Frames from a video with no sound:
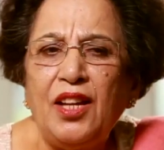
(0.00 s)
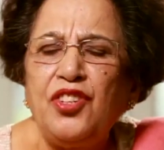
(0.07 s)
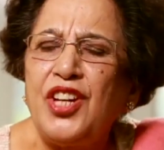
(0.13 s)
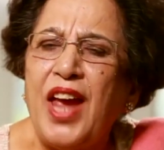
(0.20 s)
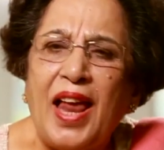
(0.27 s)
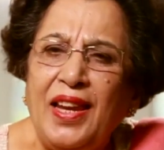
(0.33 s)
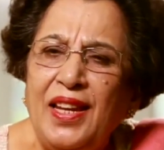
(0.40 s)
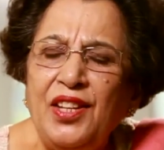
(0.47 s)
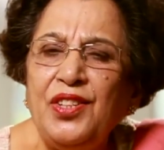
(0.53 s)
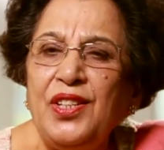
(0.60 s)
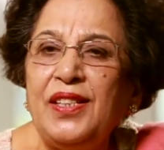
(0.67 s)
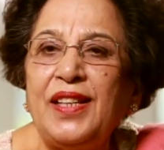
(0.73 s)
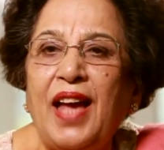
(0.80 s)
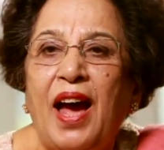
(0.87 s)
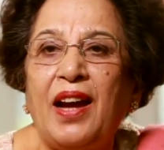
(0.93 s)

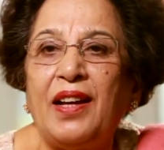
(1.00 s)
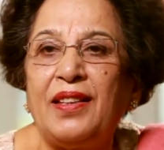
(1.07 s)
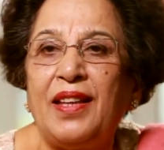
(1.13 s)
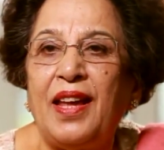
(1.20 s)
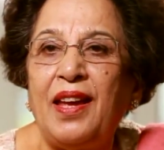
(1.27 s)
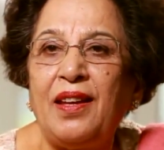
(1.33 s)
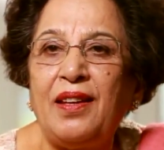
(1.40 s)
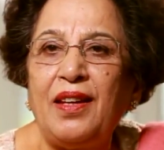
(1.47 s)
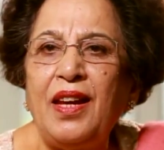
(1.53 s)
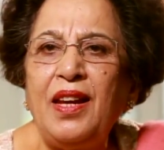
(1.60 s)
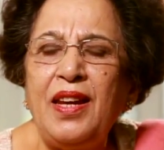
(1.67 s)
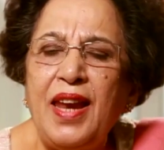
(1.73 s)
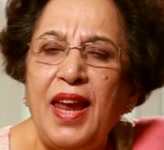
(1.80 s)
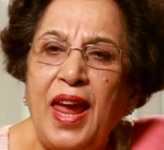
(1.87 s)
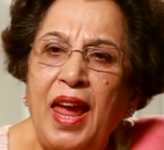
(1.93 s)
Challenges are there
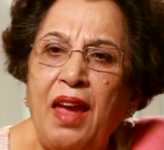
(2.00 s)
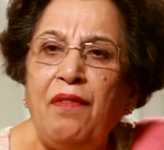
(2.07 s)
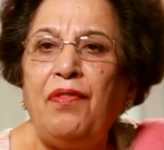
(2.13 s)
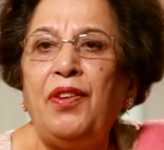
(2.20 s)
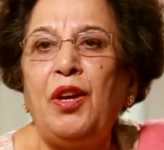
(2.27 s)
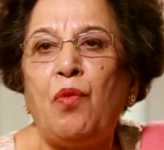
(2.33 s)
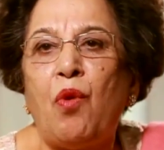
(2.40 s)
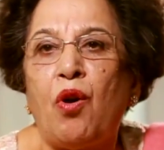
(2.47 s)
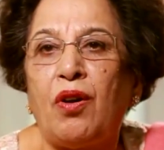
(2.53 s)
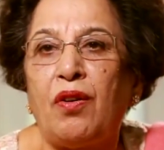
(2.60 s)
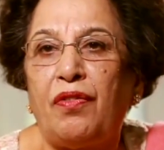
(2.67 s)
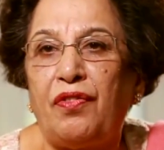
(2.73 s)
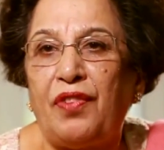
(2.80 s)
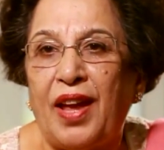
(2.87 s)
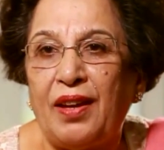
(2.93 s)
in every walk
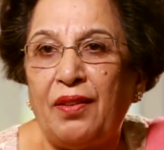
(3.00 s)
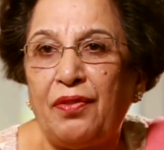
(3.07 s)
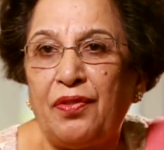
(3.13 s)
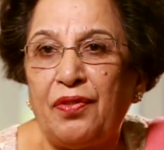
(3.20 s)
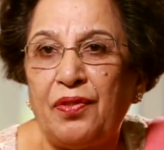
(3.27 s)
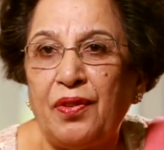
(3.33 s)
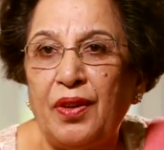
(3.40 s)
of life.